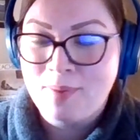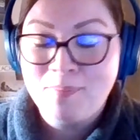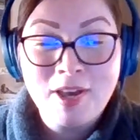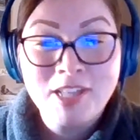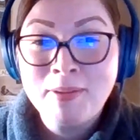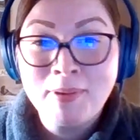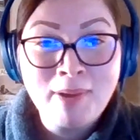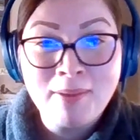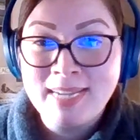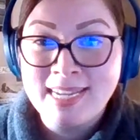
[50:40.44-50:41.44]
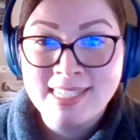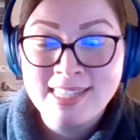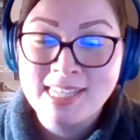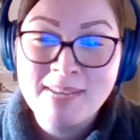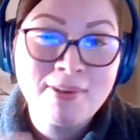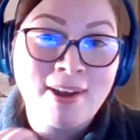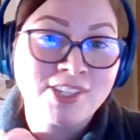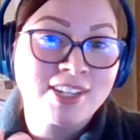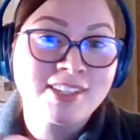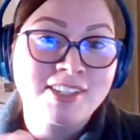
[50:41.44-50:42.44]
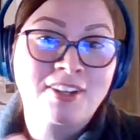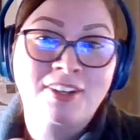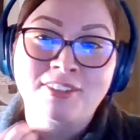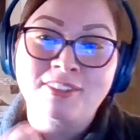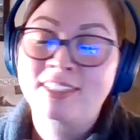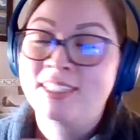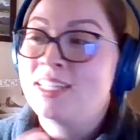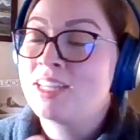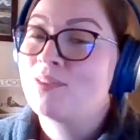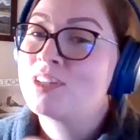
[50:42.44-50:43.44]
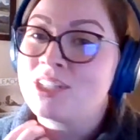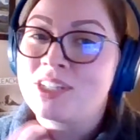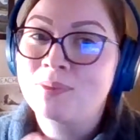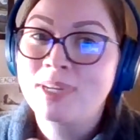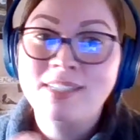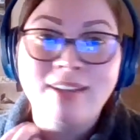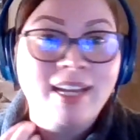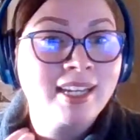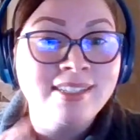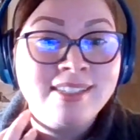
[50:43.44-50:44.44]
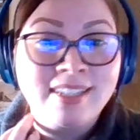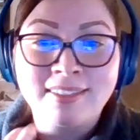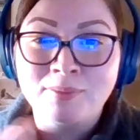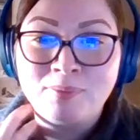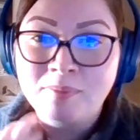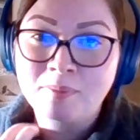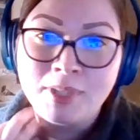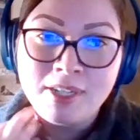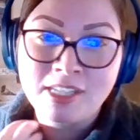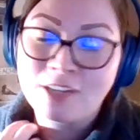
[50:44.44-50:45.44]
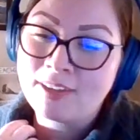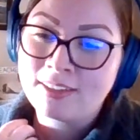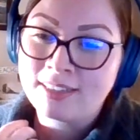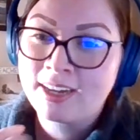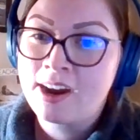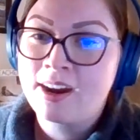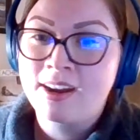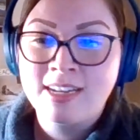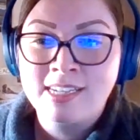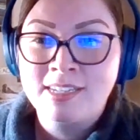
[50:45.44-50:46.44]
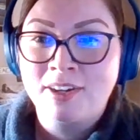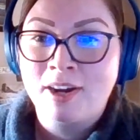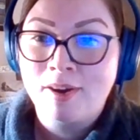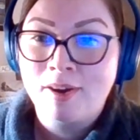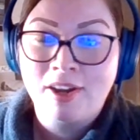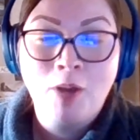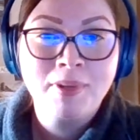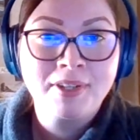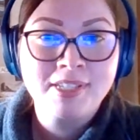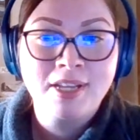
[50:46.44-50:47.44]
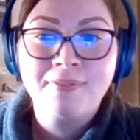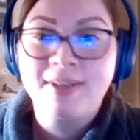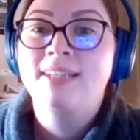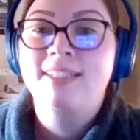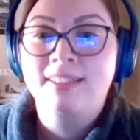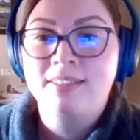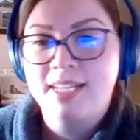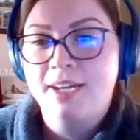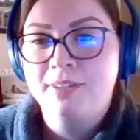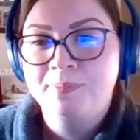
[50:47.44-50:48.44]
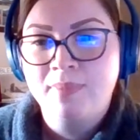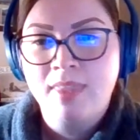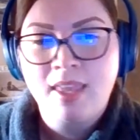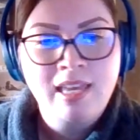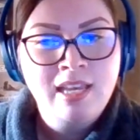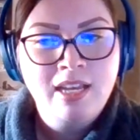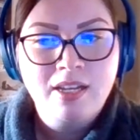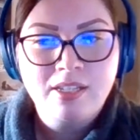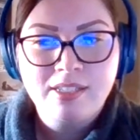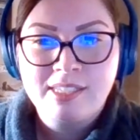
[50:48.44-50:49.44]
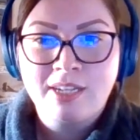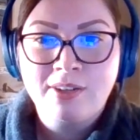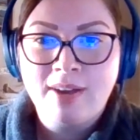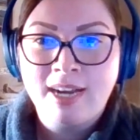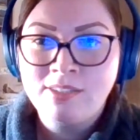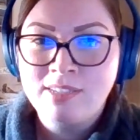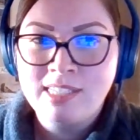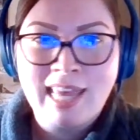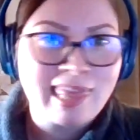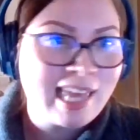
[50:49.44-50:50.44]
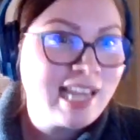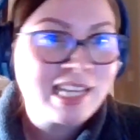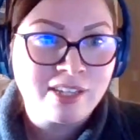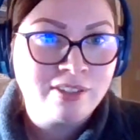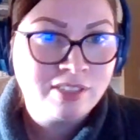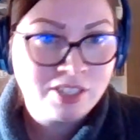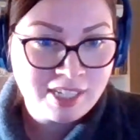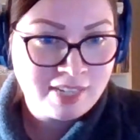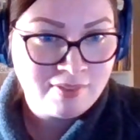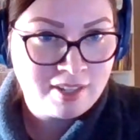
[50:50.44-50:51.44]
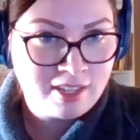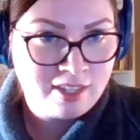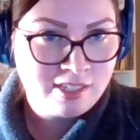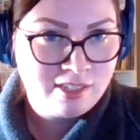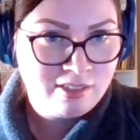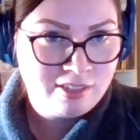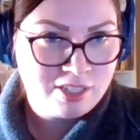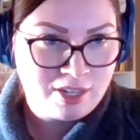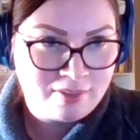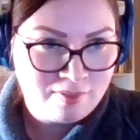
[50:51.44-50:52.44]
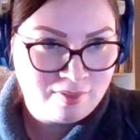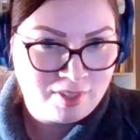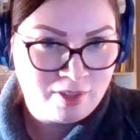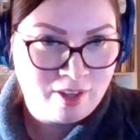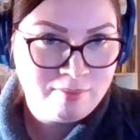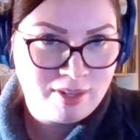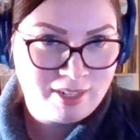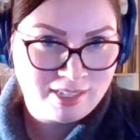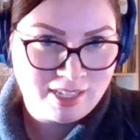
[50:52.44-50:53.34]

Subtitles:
Other people are probably asking the same question. So once you just raise your hand and put yourself out there, you're helping yourself and others out. So I just want to say thank you. Do you guys have anything else? You unmuted yourself.